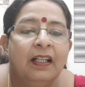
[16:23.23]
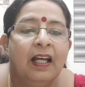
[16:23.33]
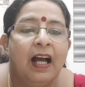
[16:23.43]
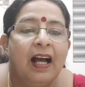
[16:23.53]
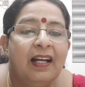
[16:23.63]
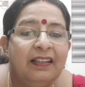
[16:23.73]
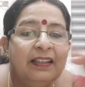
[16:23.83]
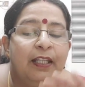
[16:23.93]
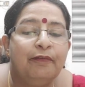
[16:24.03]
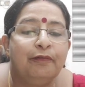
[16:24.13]
At
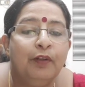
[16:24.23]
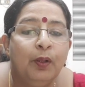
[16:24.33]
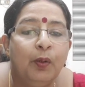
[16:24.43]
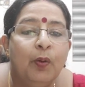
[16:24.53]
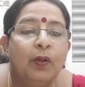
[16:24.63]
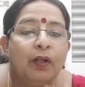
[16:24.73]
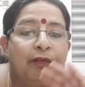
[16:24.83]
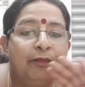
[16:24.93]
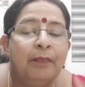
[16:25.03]
the floor of